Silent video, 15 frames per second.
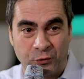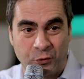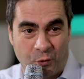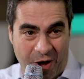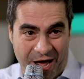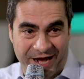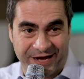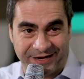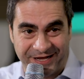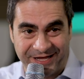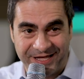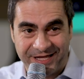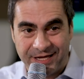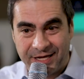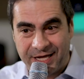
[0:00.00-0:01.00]
to wine.
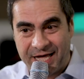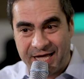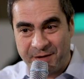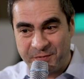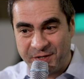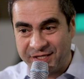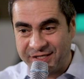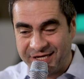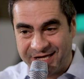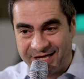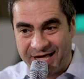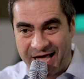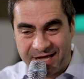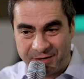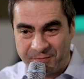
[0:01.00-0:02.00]
I mean,
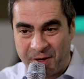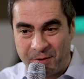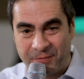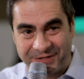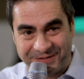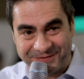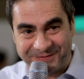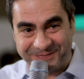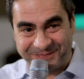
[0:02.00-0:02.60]
I remember. So you